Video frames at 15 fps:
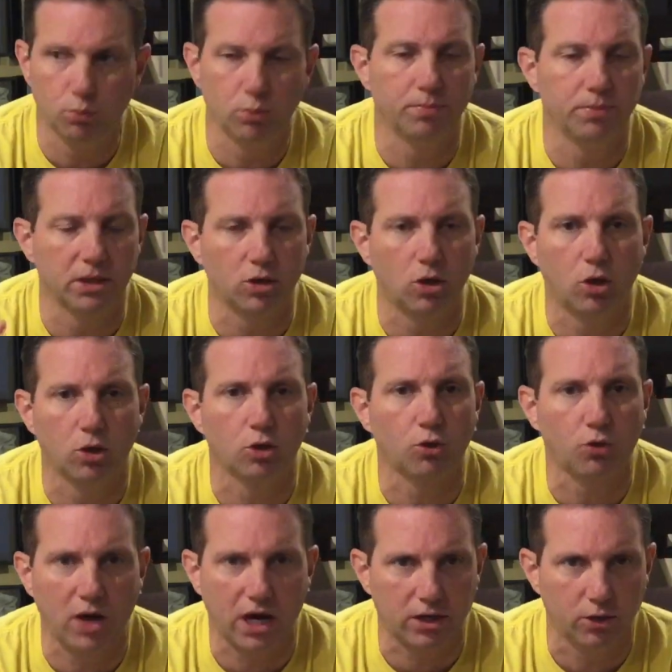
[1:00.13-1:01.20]
would be called
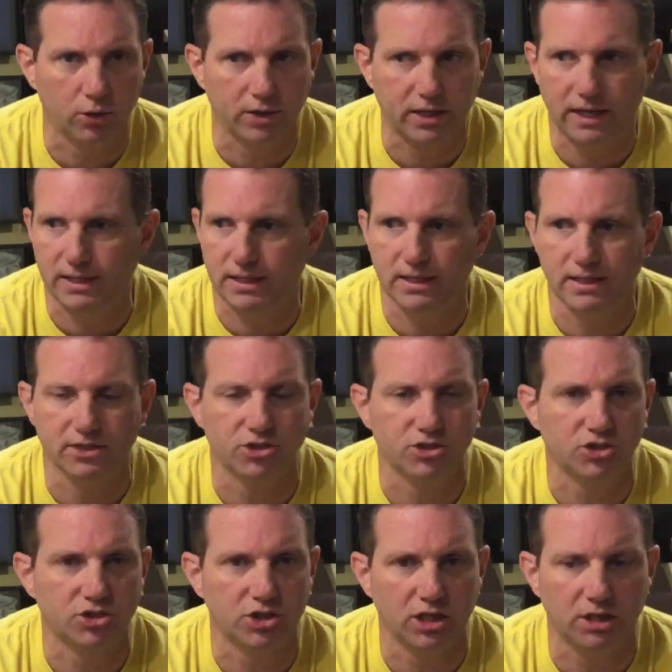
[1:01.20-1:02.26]
crack cocaine. It's
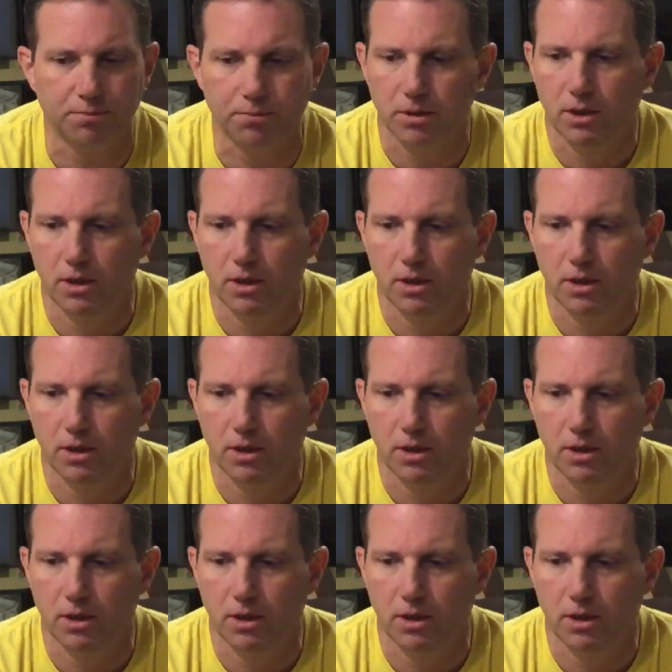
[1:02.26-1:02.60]
cheap.